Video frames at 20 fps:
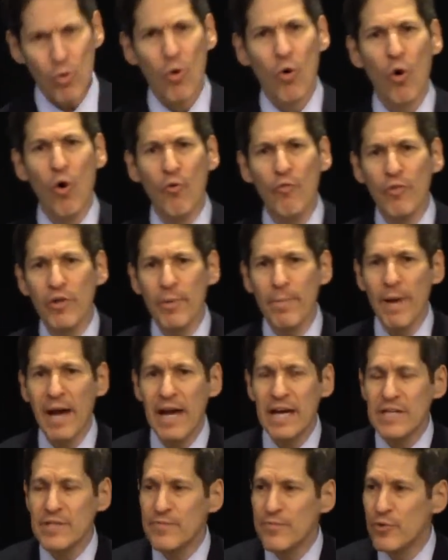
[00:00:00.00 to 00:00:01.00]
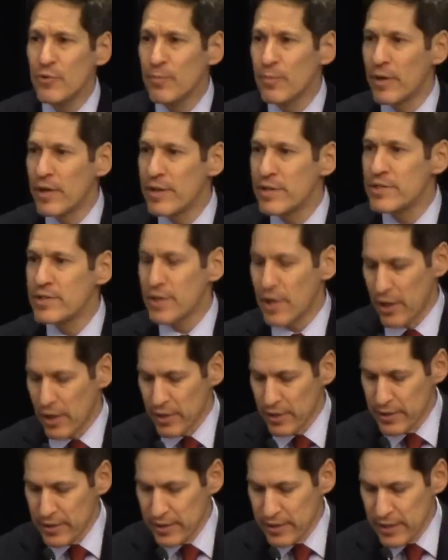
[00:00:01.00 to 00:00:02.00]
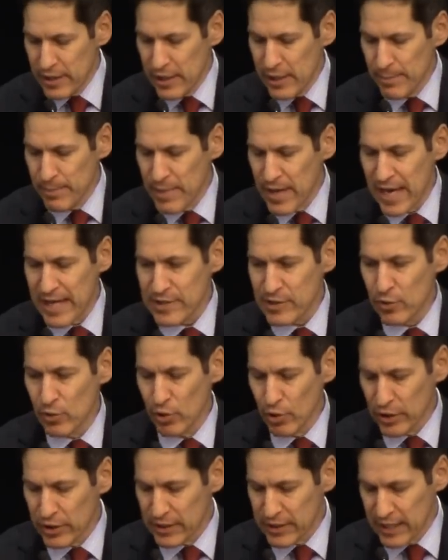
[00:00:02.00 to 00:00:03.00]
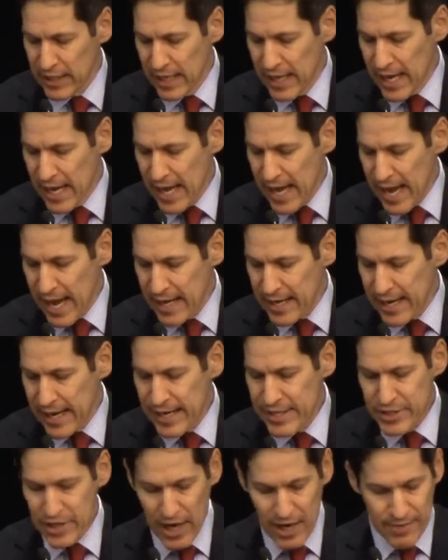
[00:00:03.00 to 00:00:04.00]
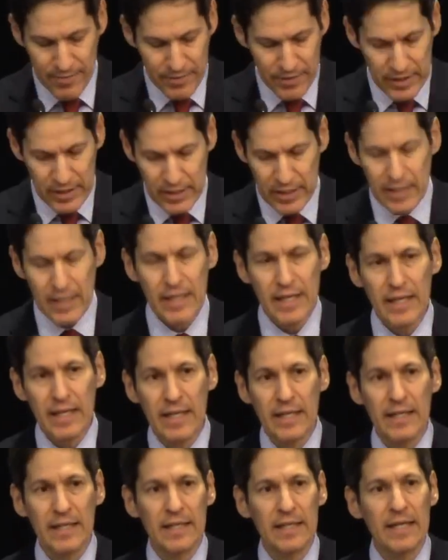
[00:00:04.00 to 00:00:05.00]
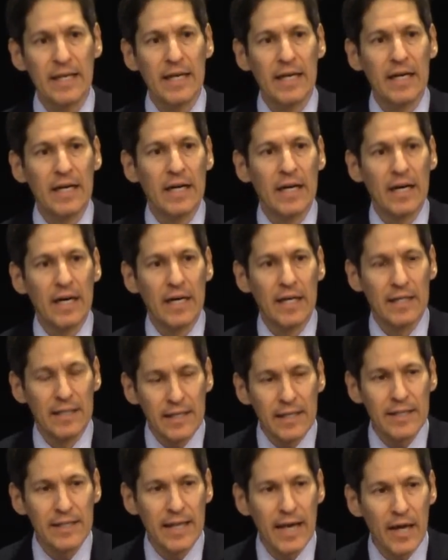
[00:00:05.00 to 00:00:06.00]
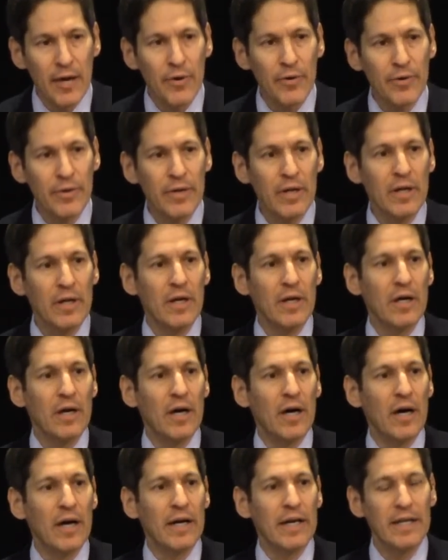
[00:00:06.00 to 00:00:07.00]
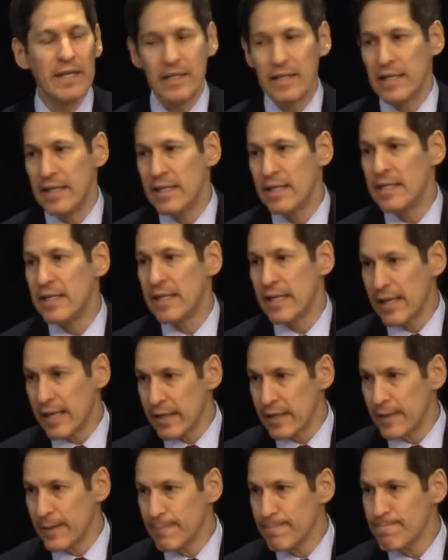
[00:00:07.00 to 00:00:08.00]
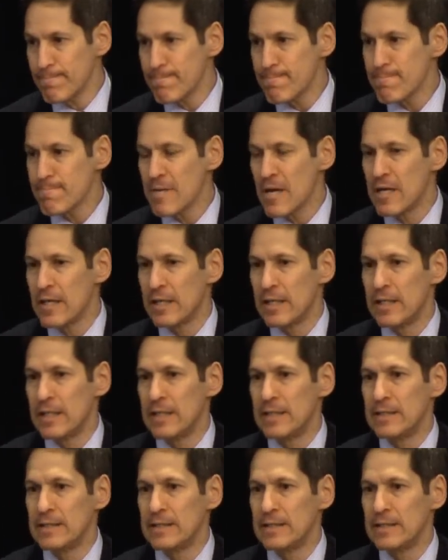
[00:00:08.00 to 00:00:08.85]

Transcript: Over the past few months, our team has looked at HIV in a little town uh, in Indiana, uh,